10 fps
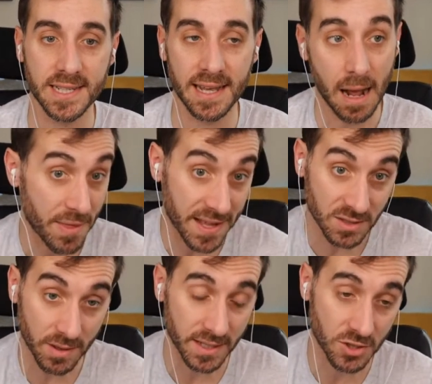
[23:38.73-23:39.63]
And I mean,
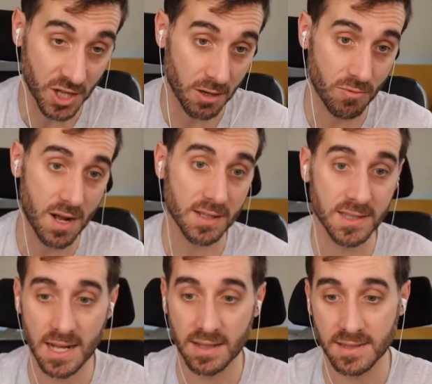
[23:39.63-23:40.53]
that's why shout out Rocket
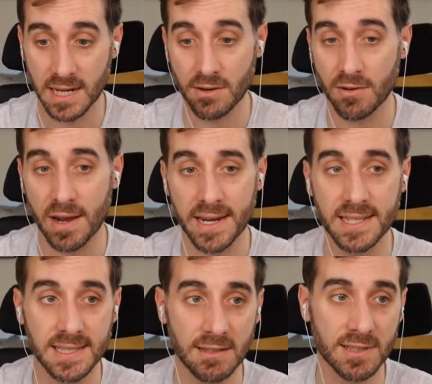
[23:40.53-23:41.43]
Stylus Error, right?
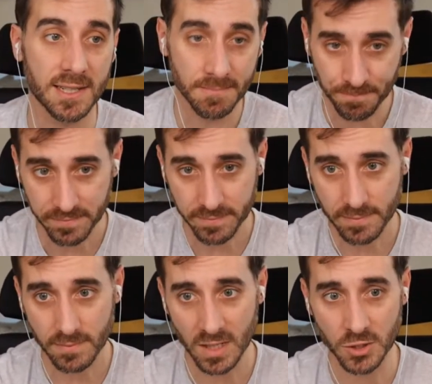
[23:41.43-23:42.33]
He's out there
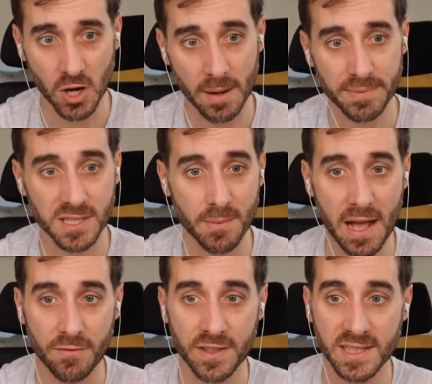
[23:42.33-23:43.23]
dropping some
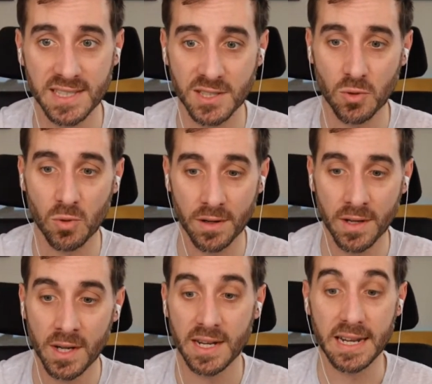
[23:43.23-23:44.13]
alpha in the Discord,
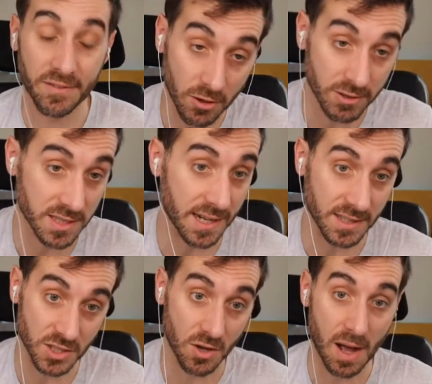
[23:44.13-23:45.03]
even though he's letting
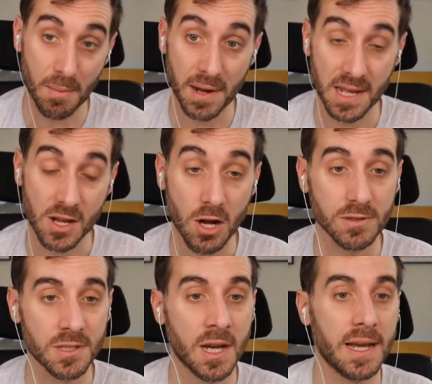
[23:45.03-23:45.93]
us know how many he
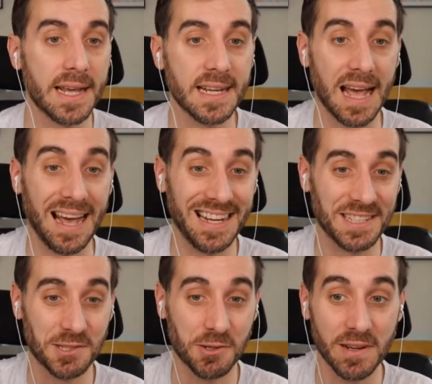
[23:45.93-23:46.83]
owns.
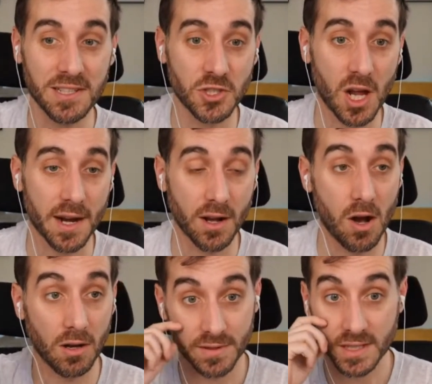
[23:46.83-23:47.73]
He's screenshotting
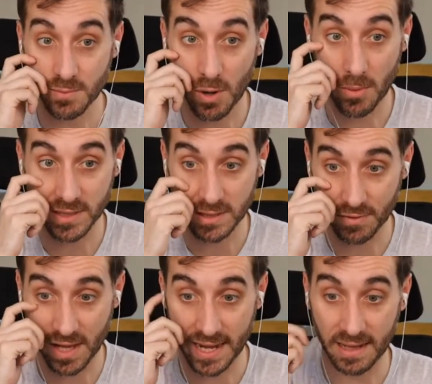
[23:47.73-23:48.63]
all of these moments
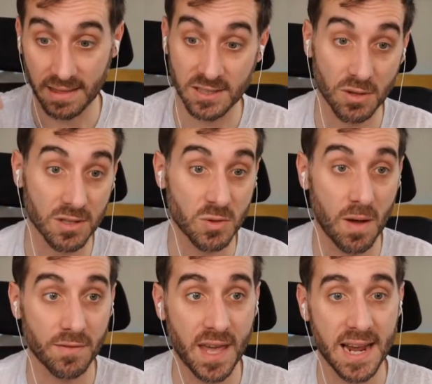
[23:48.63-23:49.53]
of like, these are the
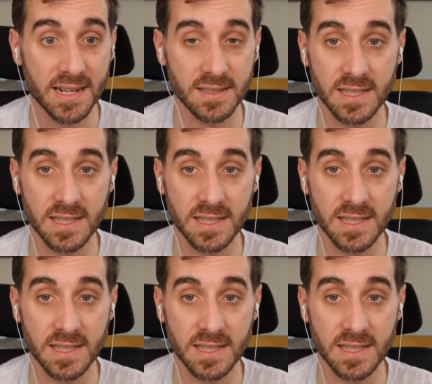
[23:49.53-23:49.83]
12Ks.